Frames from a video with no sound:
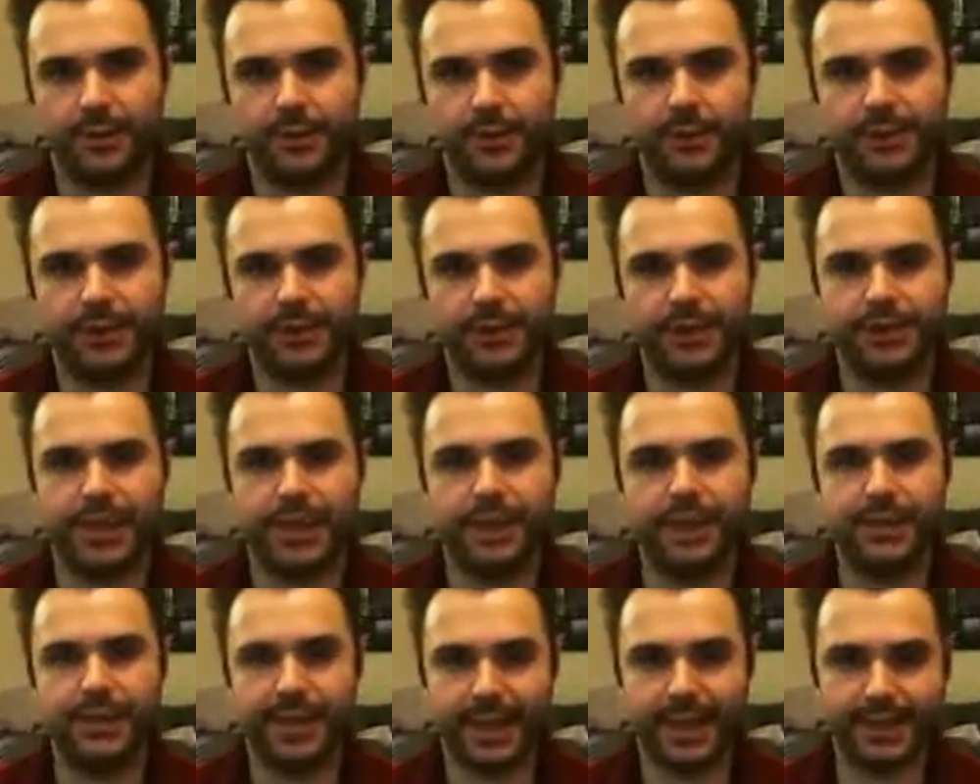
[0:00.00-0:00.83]
Flesh
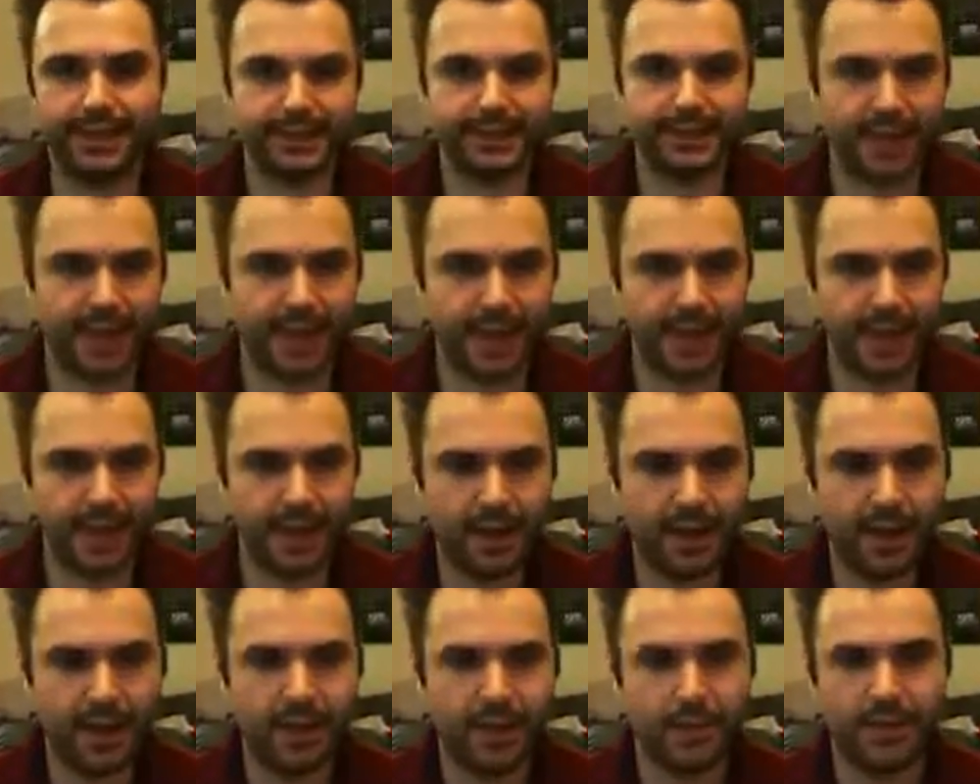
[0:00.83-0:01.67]
Hound Deathstar
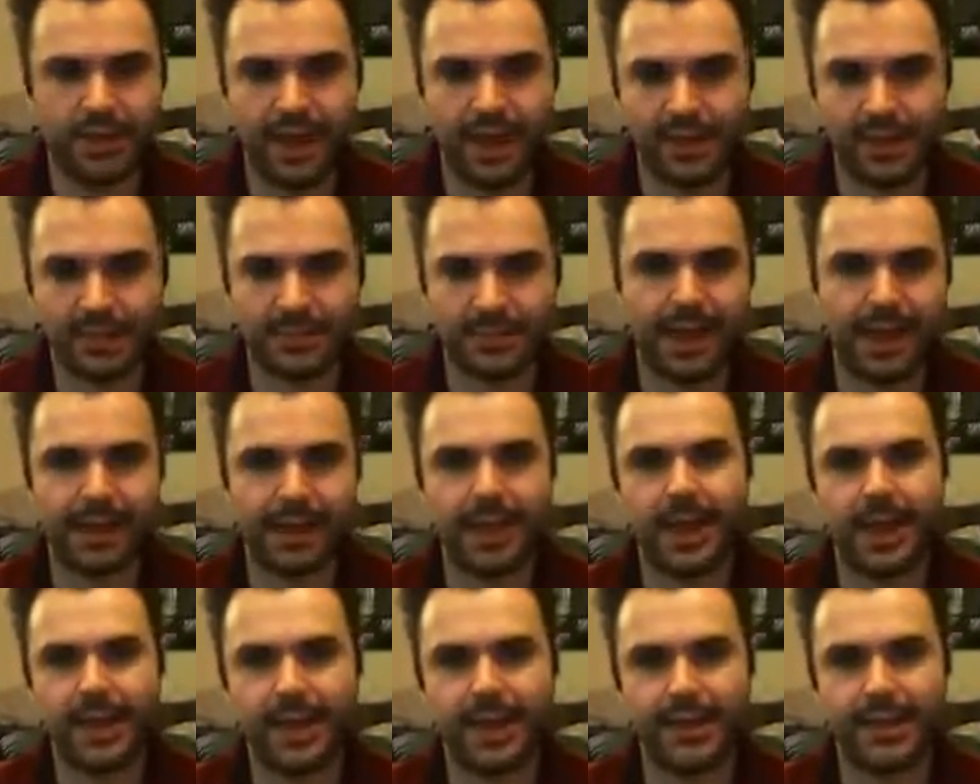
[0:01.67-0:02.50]
with some
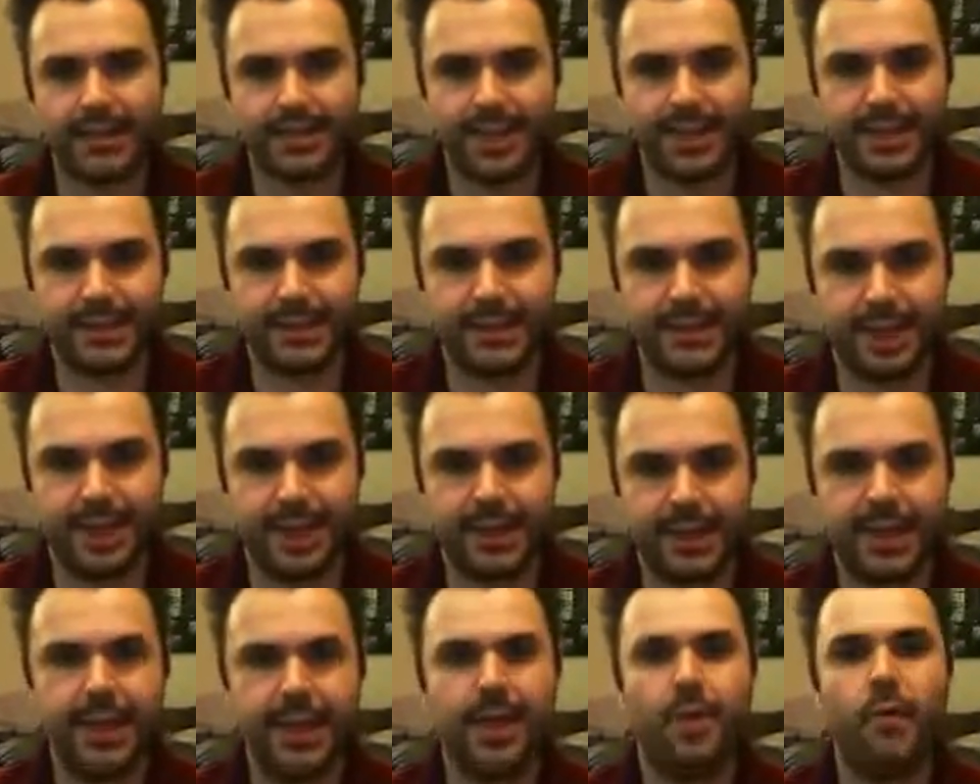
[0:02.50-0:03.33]
allied ICs in
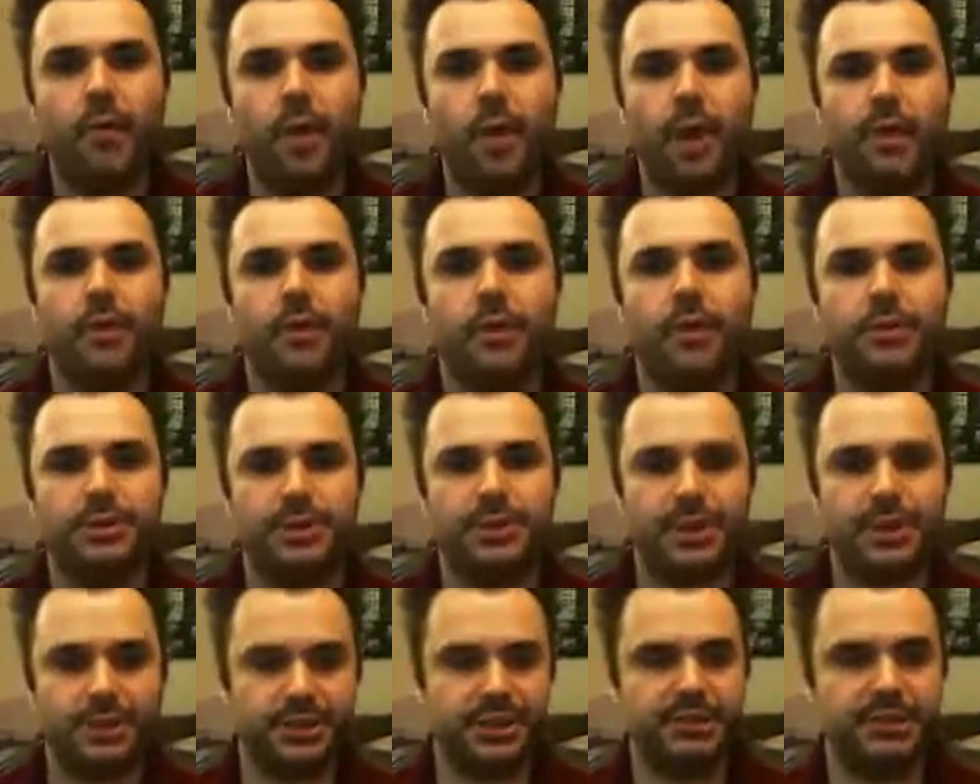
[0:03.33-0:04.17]
it, while
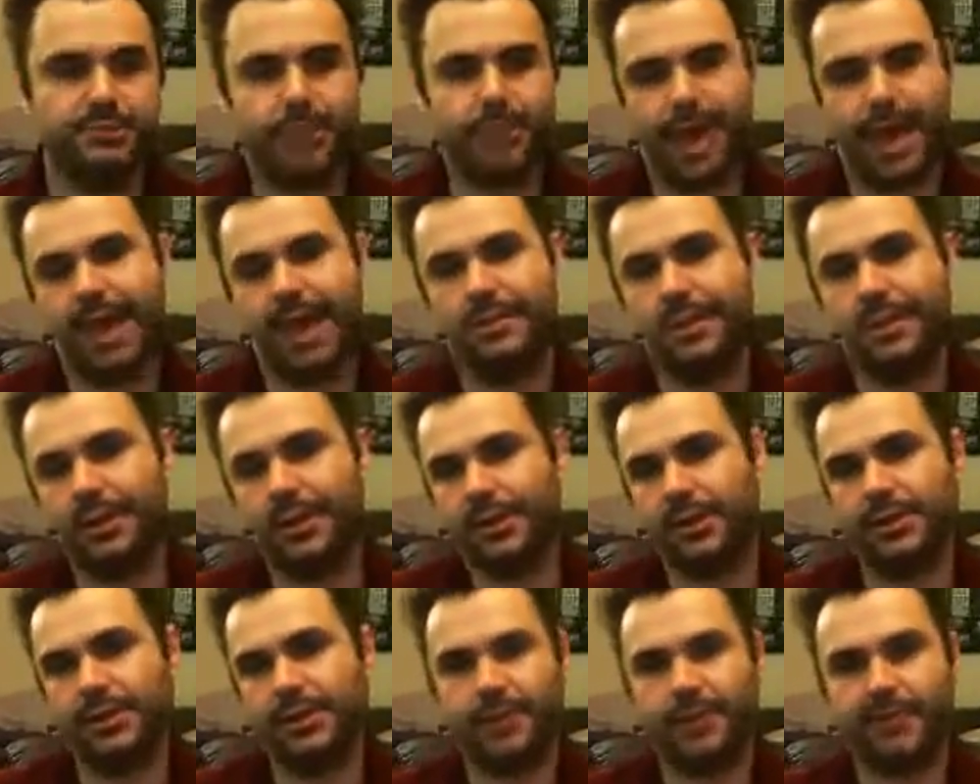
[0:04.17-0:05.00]
also spamming
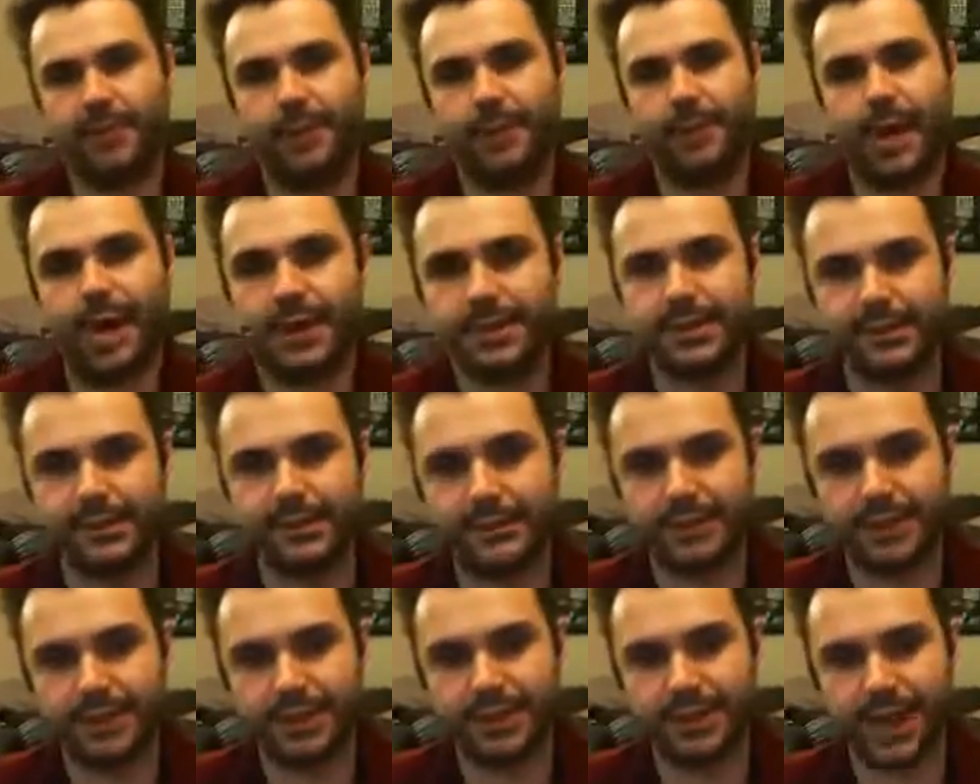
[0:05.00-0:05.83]
lots of bikes and
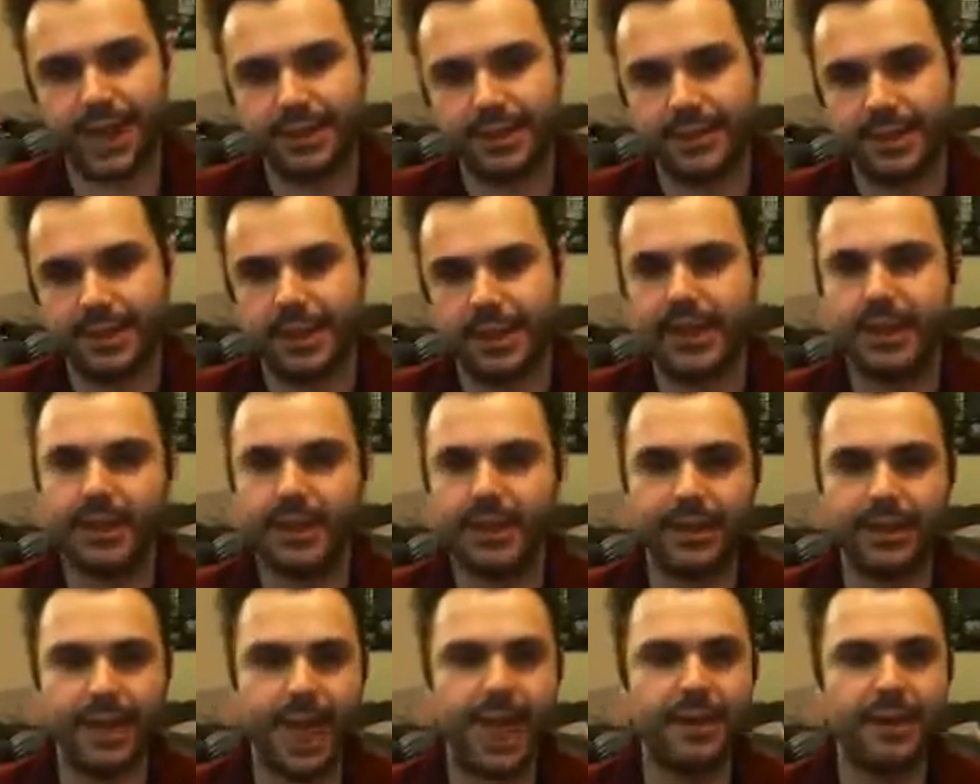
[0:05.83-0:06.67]
Flesh Hounds.
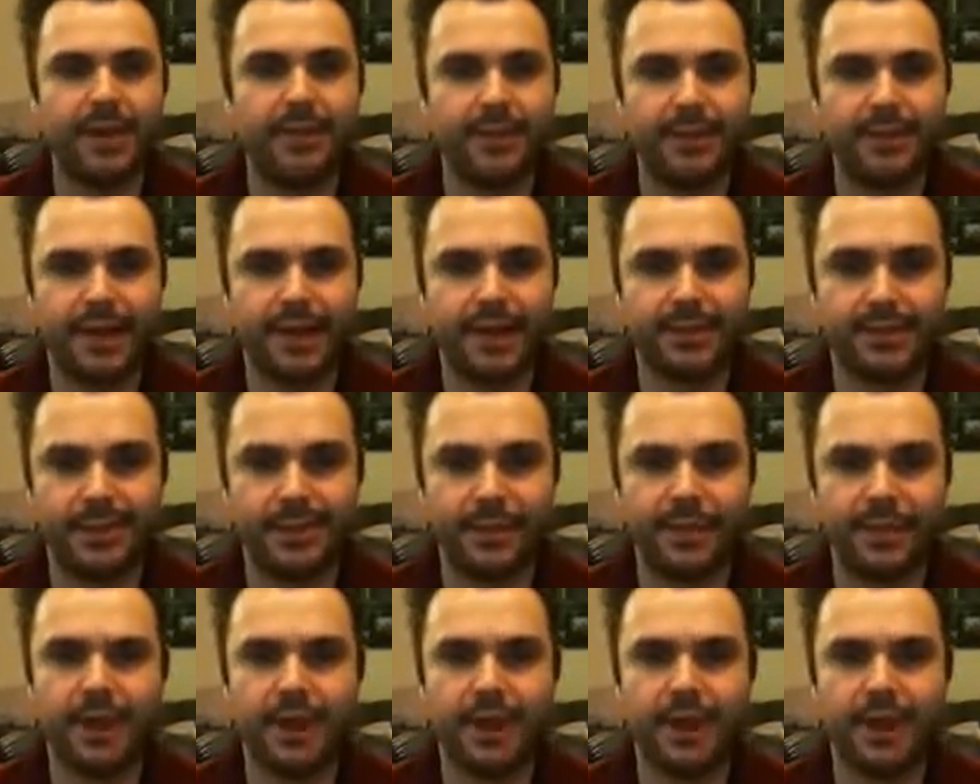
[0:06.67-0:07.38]
You can do that.